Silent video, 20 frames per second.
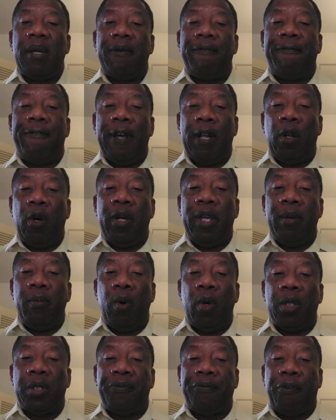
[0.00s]
Fellow
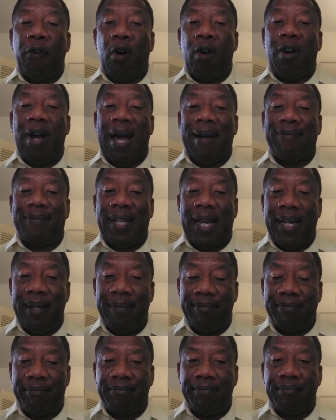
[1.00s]
Igbos flock after
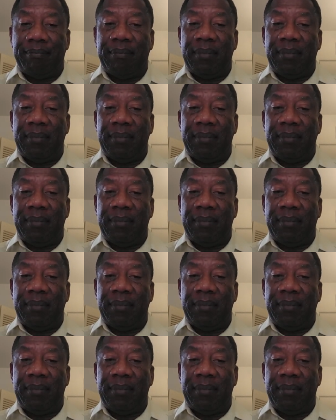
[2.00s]
him.